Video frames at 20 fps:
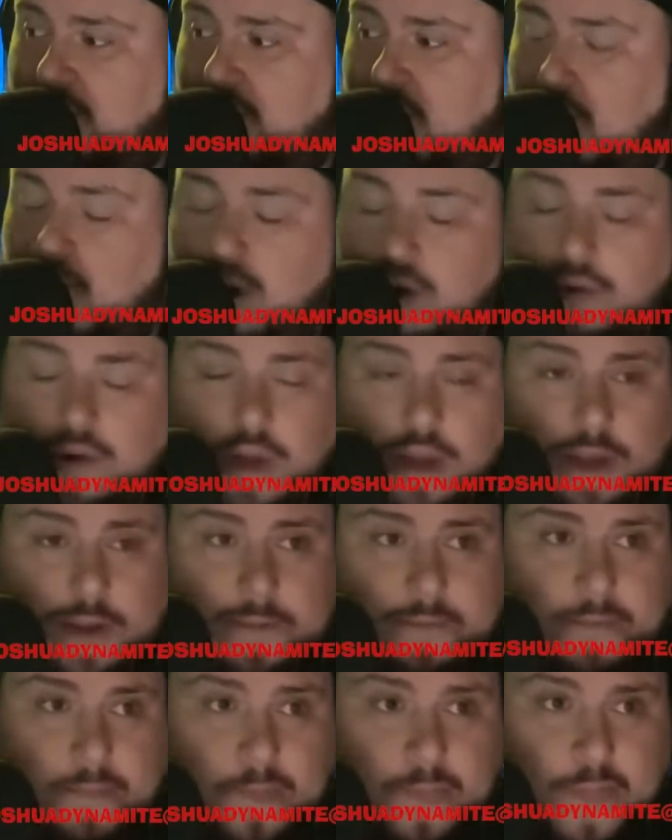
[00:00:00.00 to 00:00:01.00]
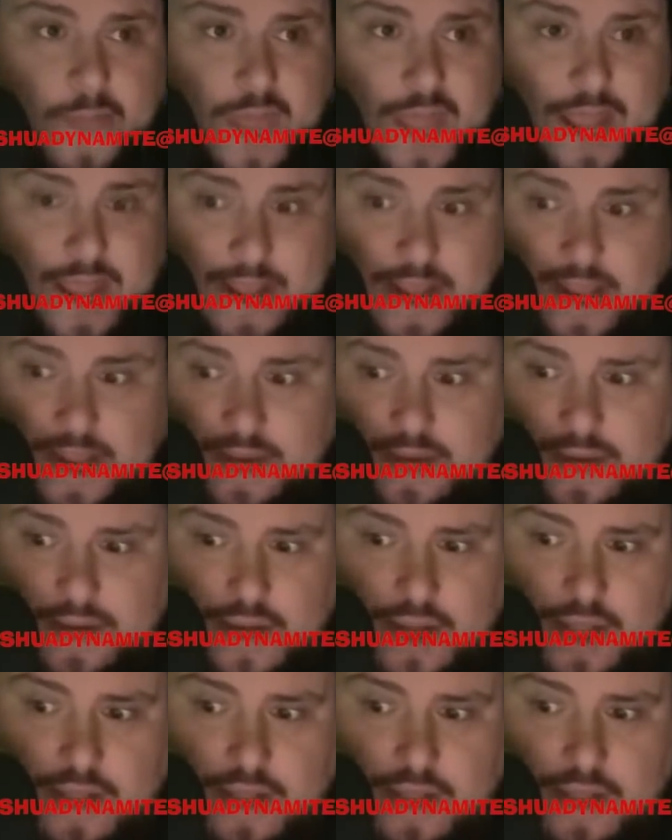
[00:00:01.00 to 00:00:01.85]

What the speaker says: go, and